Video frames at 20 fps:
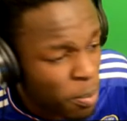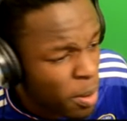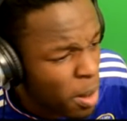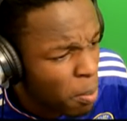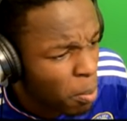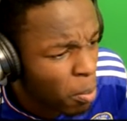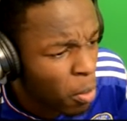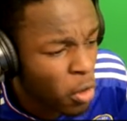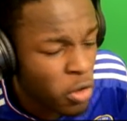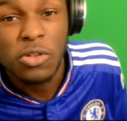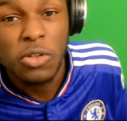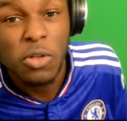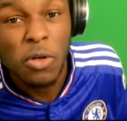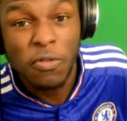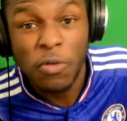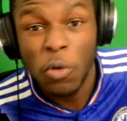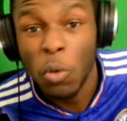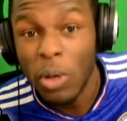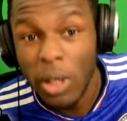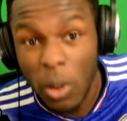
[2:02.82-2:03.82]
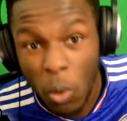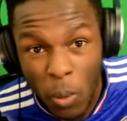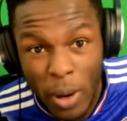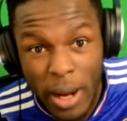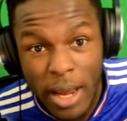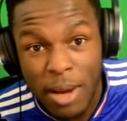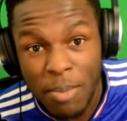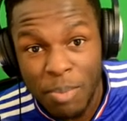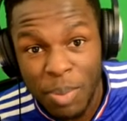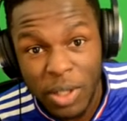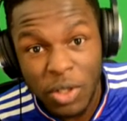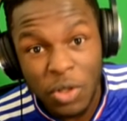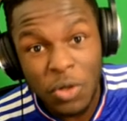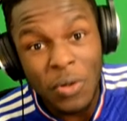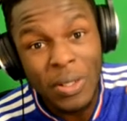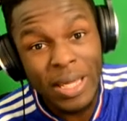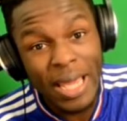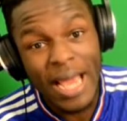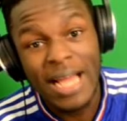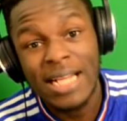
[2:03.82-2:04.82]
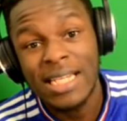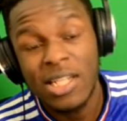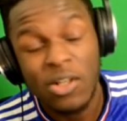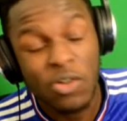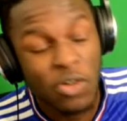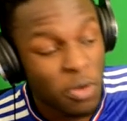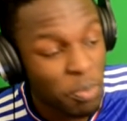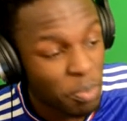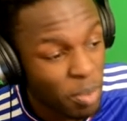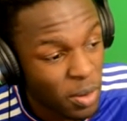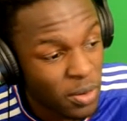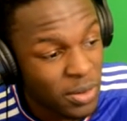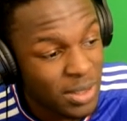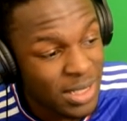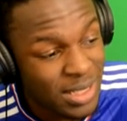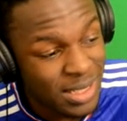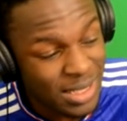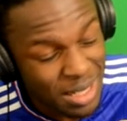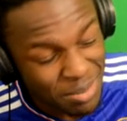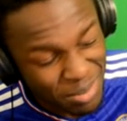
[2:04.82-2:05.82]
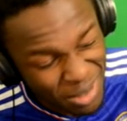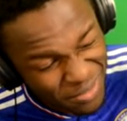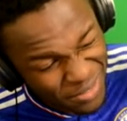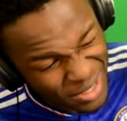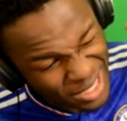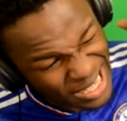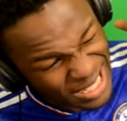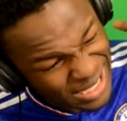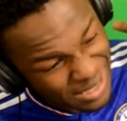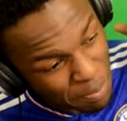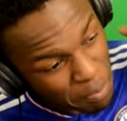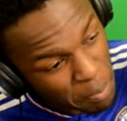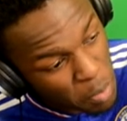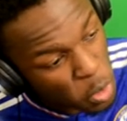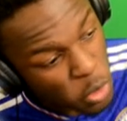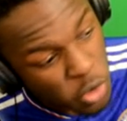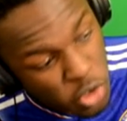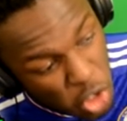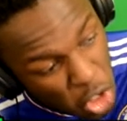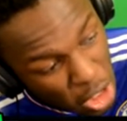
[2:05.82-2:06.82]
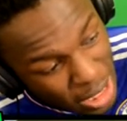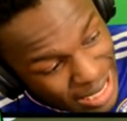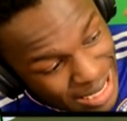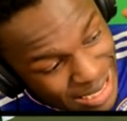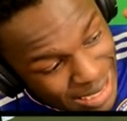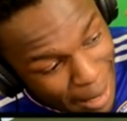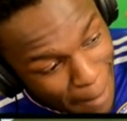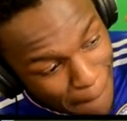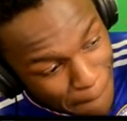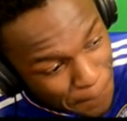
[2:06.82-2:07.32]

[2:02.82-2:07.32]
bit more, so if you want to wait a bit you can till you build this team. Nevertheless, Musa is a